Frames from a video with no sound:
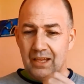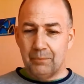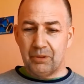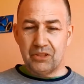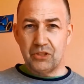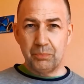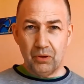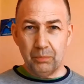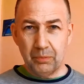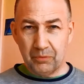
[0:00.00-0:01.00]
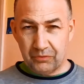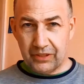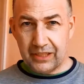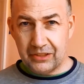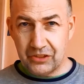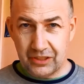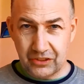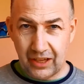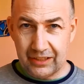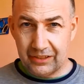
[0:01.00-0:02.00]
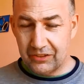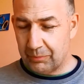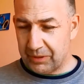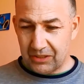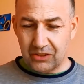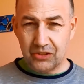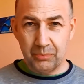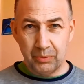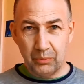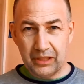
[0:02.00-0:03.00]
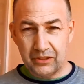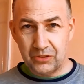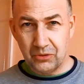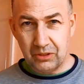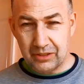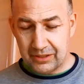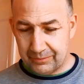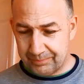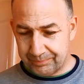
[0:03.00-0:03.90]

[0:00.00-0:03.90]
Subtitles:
But there's the problem of range anxiety stuff, but here's a simple way to sort it.